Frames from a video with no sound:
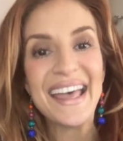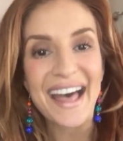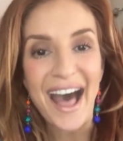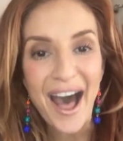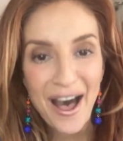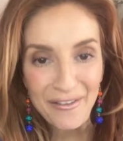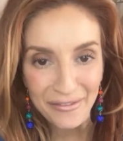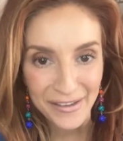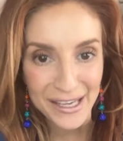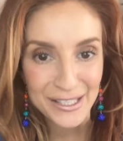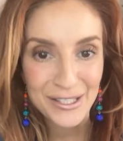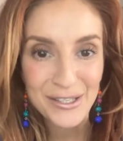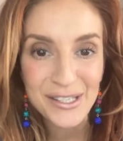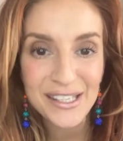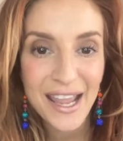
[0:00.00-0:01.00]
auf
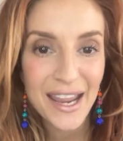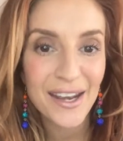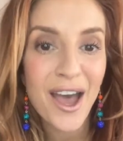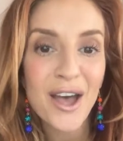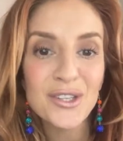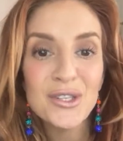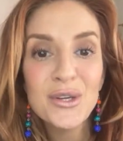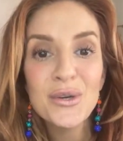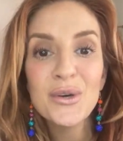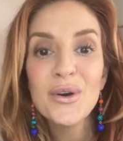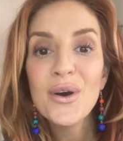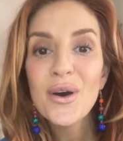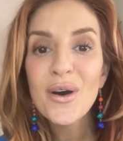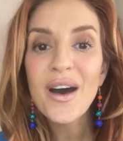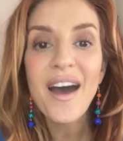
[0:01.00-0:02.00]
Wiedersehen,
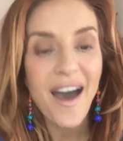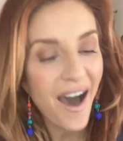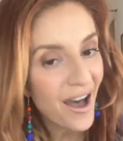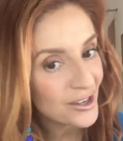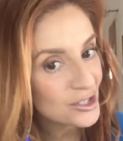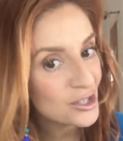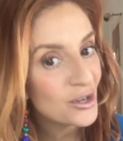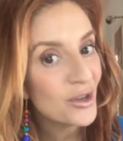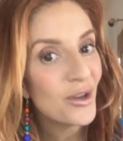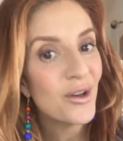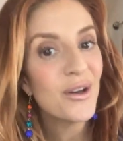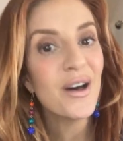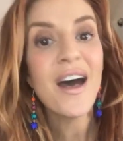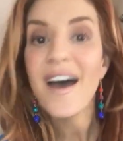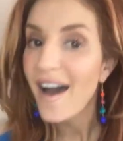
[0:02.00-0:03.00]
adieu,
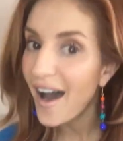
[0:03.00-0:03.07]
adieu,